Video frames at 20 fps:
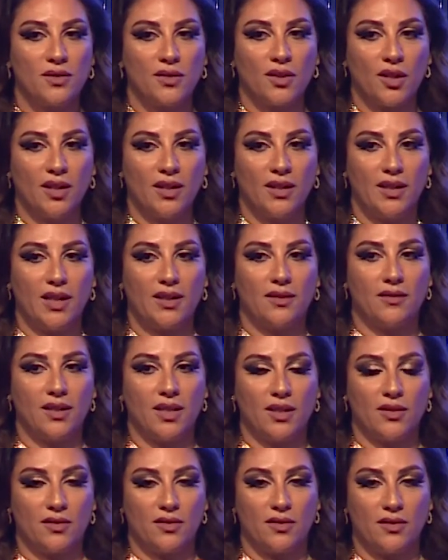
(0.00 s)
to connect the
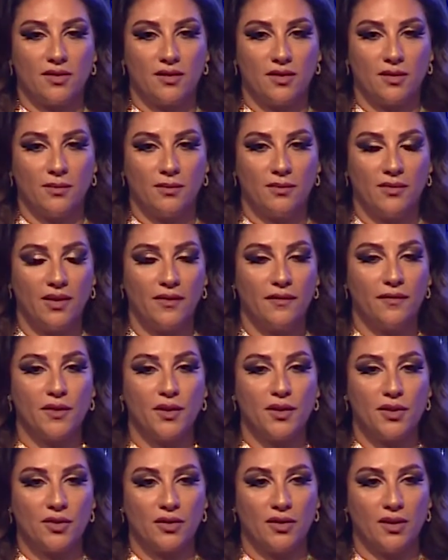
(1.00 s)
ecosystem
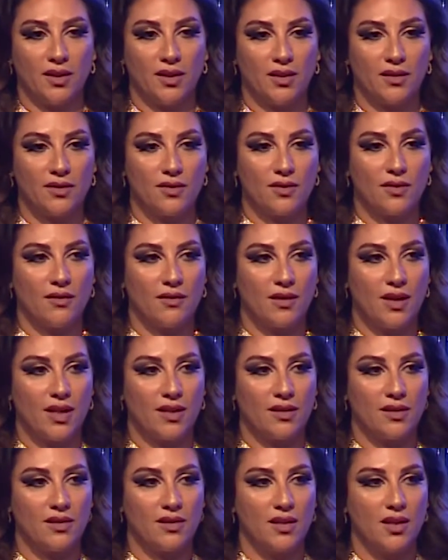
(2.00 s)
virtually so
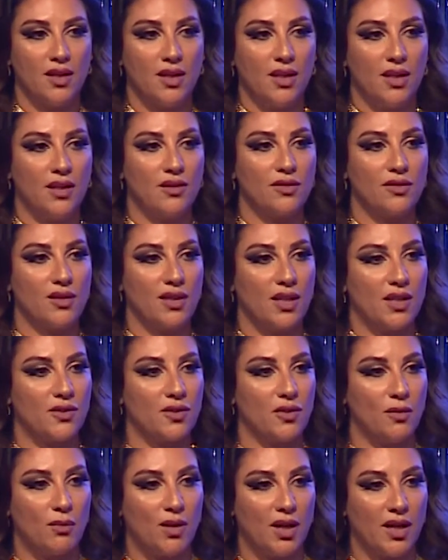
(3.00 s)
that
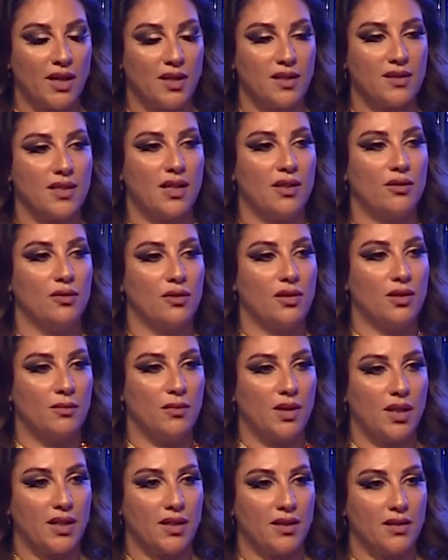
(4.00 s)
international markets and local
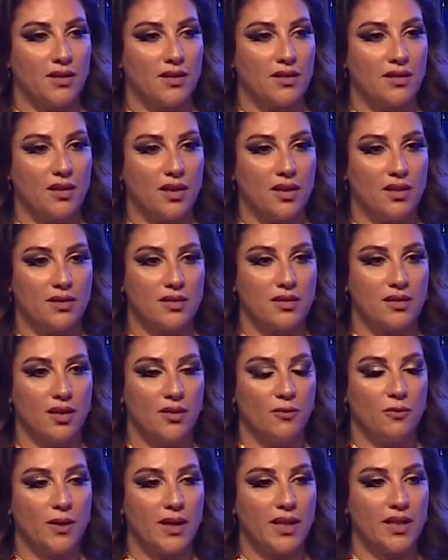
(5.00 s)
markets start
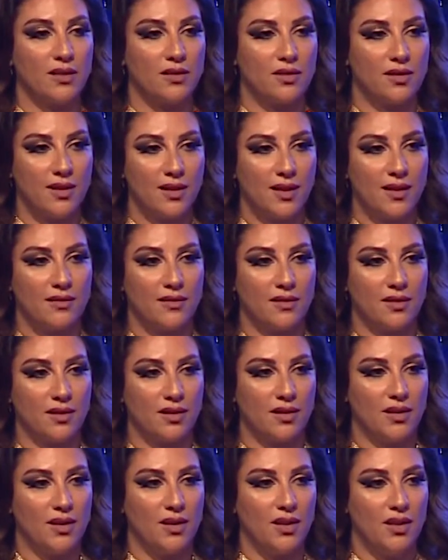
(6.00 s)
working together
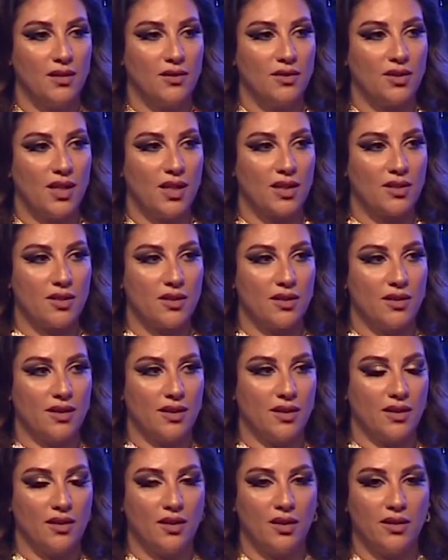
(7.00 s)
to
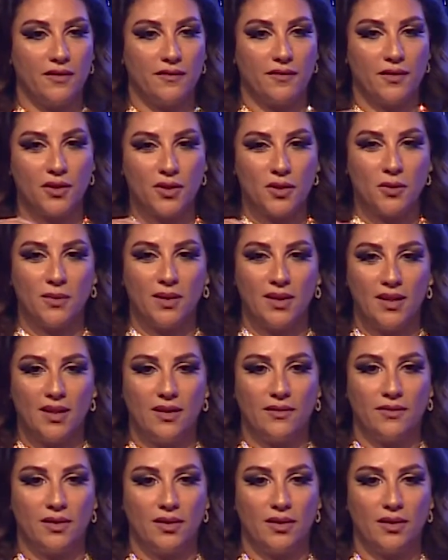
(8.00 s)
actually, on a virtual
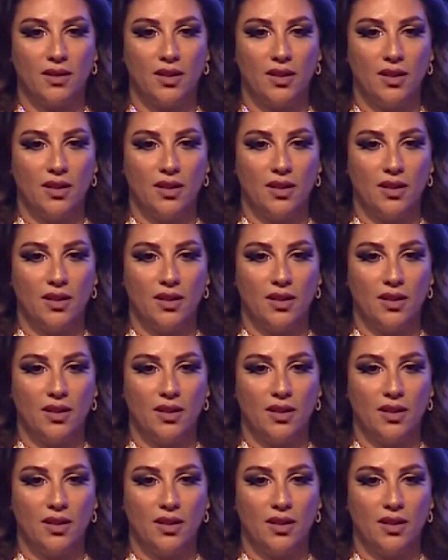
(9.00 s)
level,